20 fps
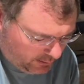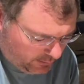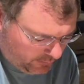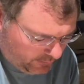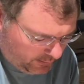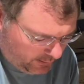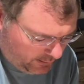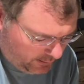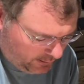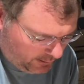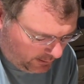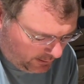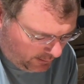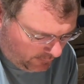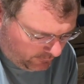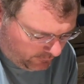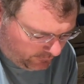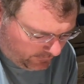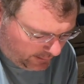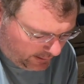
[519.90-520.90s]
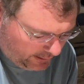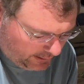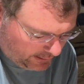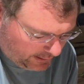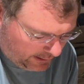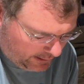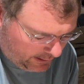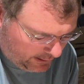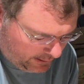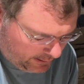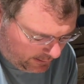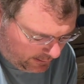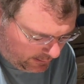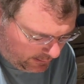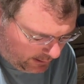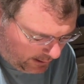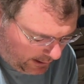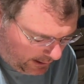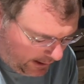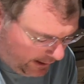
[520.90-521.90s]
the inflate,
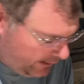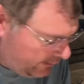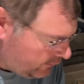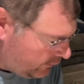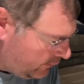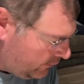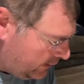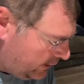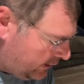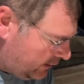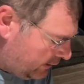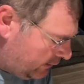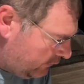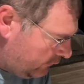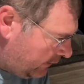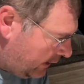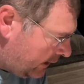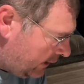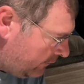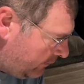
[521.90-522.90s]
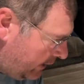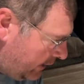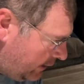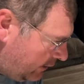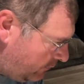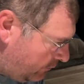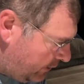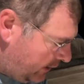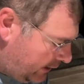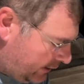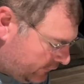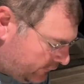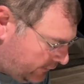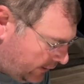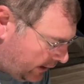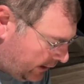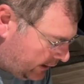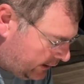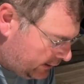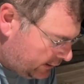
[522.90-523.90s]
and I don't know what the recommended
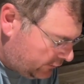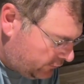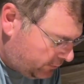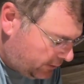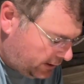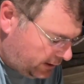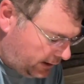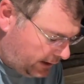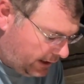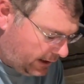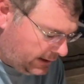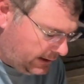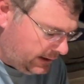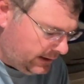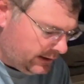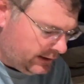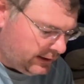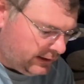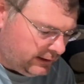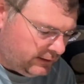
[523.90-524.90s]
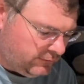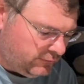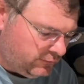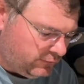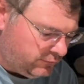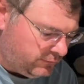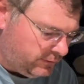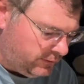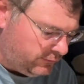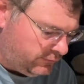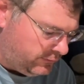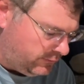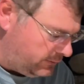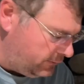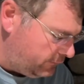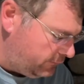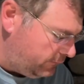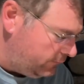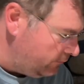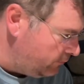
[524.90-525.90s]
PSI in this, but the idea is you're supposed to
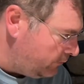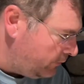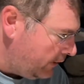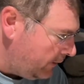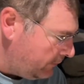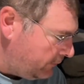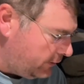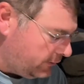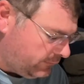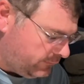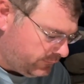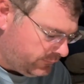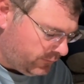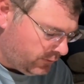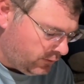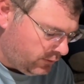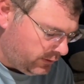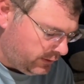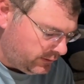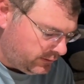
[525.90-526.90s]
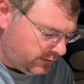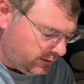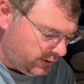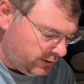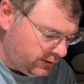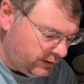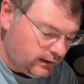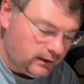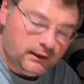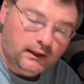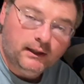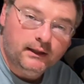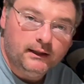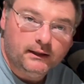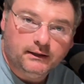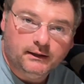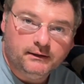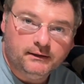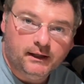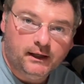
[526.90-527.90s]
just pump this full until you, kind of
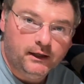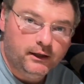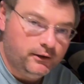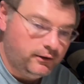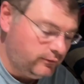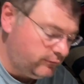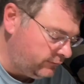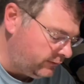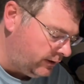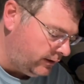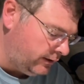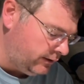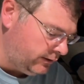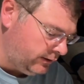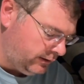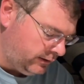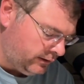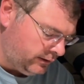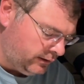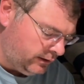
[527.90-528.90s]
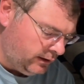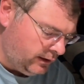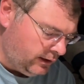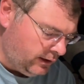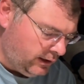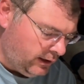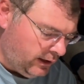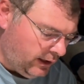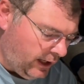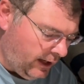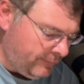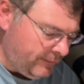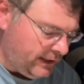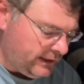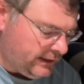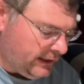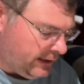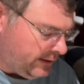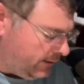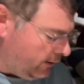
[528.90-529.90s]
like the tire you saw earlier. I
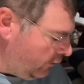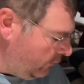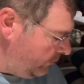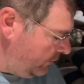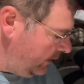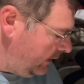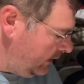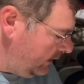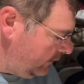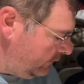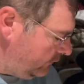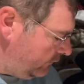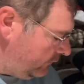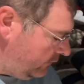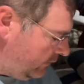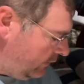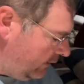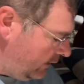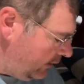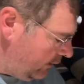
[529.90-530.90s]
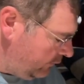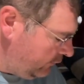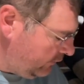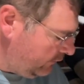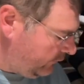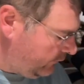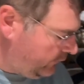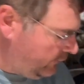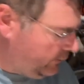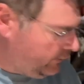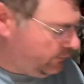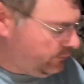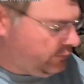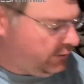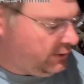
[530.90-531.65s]
make that note because there's a few